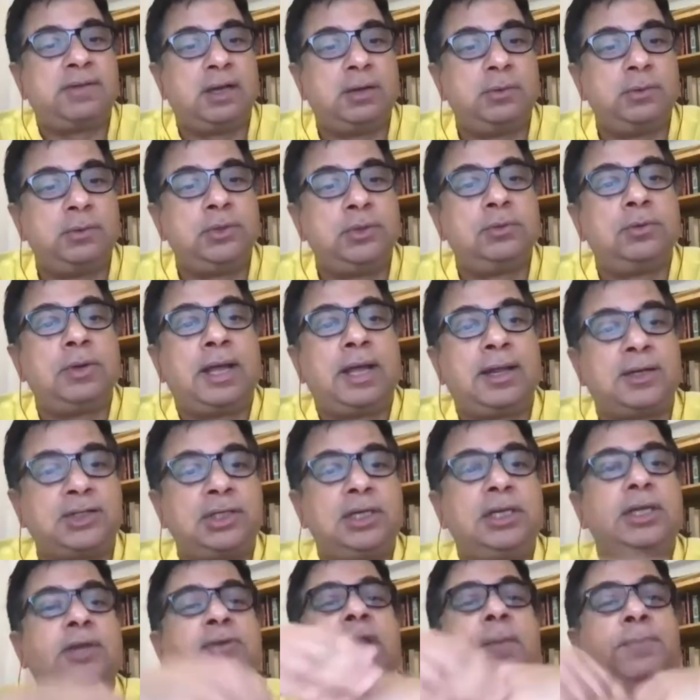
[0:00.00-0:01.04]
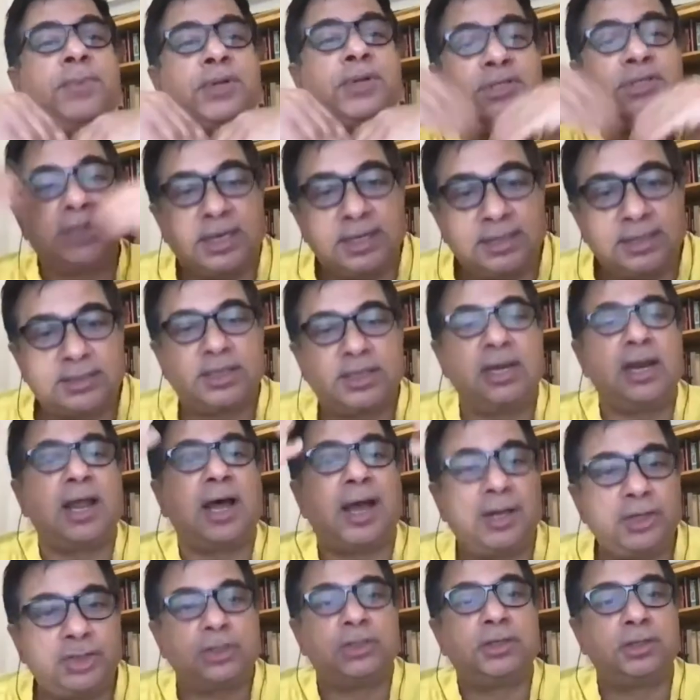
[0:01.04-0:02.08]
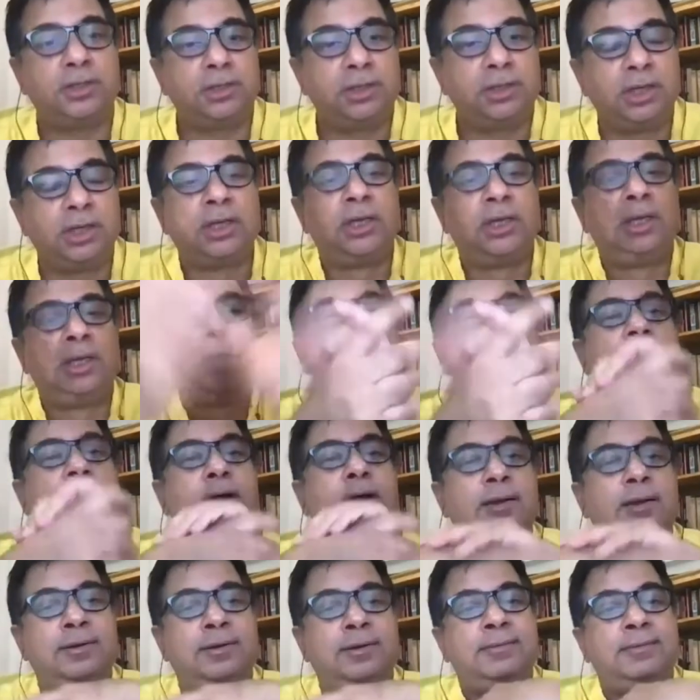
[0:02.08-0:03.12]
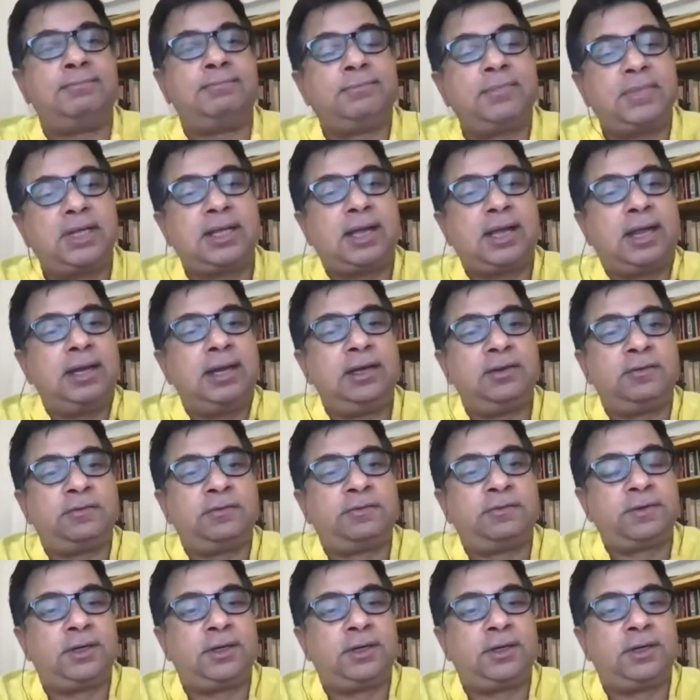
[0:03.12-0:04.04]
How you actually represent a larger uh, kind of